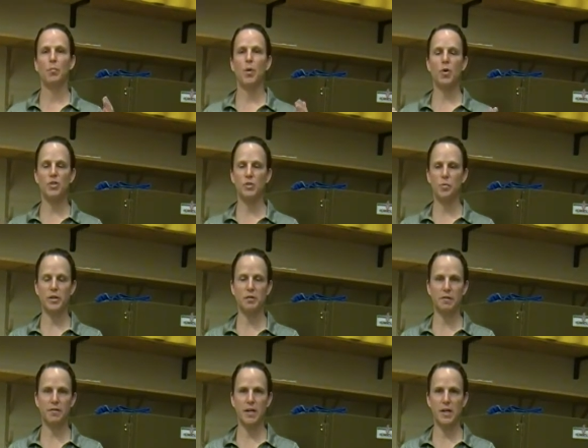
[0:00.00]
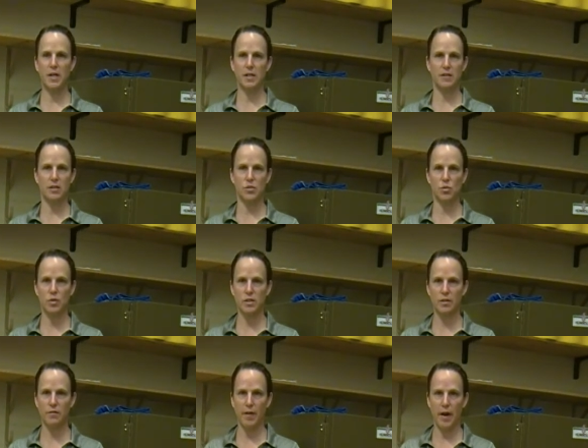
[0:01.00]
post what you think is a
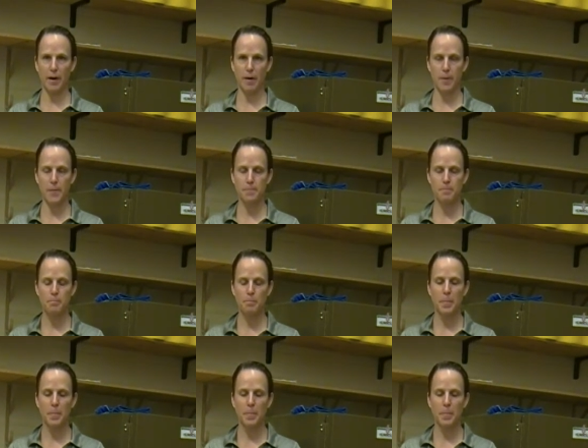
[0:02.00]
source of error,